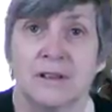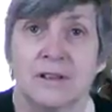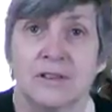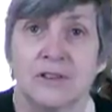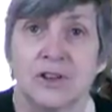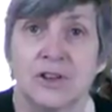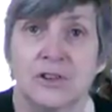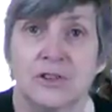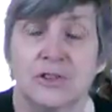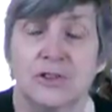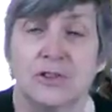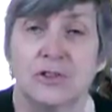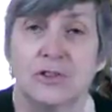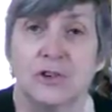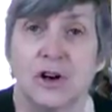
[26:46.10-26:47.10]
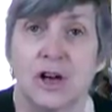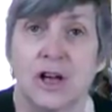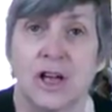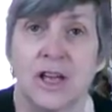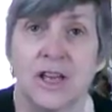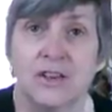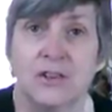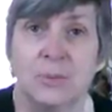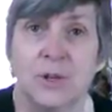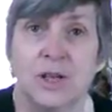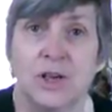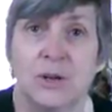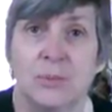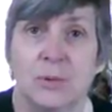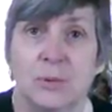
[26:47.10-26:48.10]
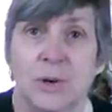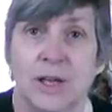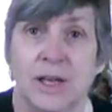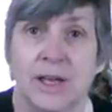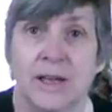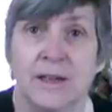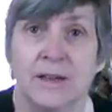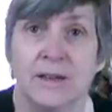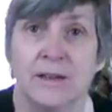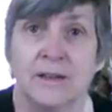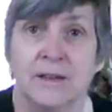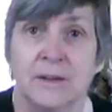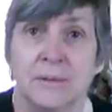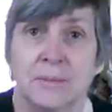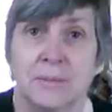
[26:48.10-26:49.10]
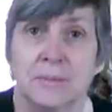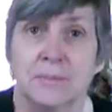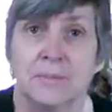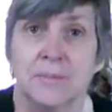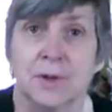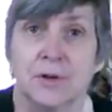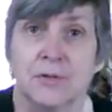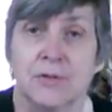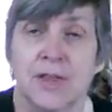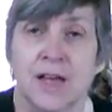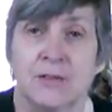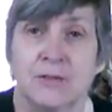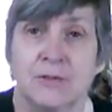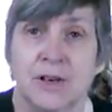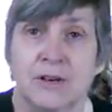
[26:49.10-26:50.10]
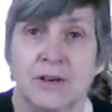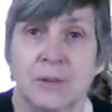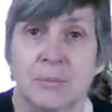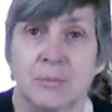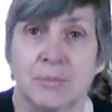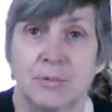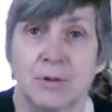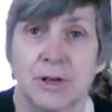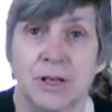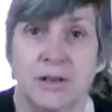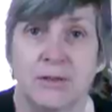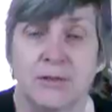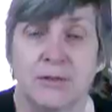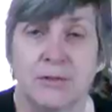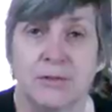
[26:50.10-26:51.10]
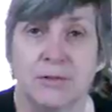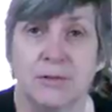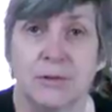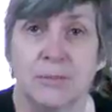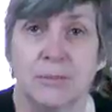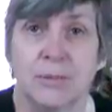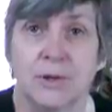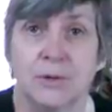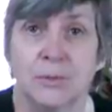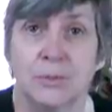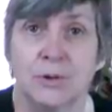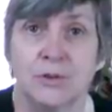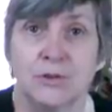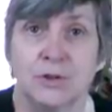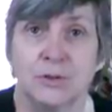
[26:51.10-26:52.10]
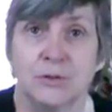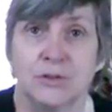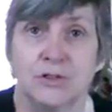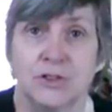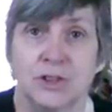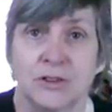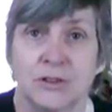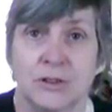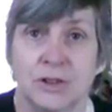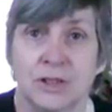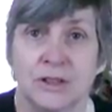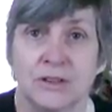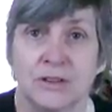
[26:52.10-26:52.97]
Just try to become aware of that very brief moment of stillness.